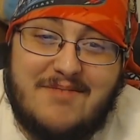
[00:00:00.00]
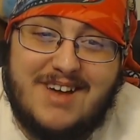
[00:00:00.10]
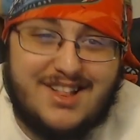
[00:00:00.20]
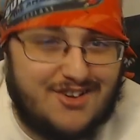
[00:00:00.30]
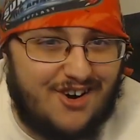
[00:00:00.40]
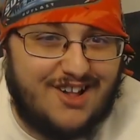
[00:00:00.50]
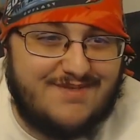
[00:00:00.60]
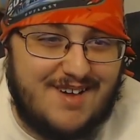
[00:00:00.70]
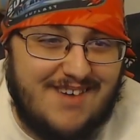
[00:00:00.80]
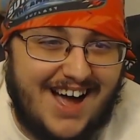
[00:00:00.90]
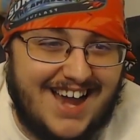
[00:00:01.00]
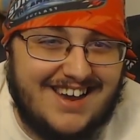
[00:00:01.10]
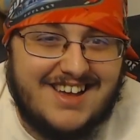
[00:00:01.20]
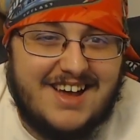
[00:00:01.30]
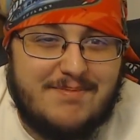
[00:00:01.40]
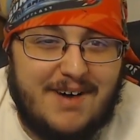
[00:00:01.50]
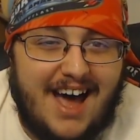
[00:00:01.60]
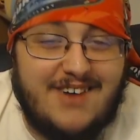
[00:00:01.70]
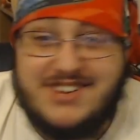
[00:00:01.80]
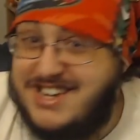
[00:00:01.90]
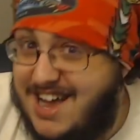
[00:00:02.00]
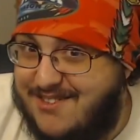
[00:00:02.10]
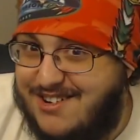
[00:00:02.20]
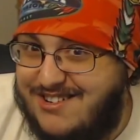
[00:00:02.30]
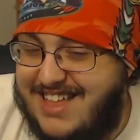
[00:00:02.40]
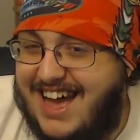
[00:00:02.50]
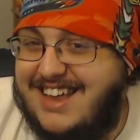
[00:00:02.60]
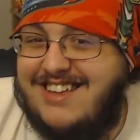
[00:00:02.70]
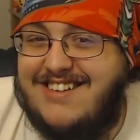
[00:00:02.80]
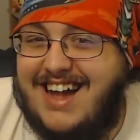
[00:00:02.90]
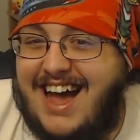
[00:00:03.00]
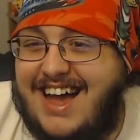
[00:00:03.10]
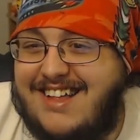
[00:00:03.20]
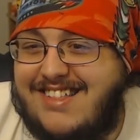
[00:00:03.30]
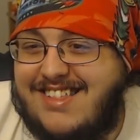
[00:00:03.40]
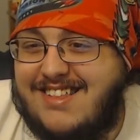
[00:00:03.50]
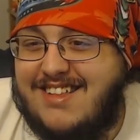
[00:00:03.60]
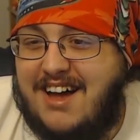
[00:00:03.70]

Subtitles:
It's crossed my mind, but I would never do that to you guys.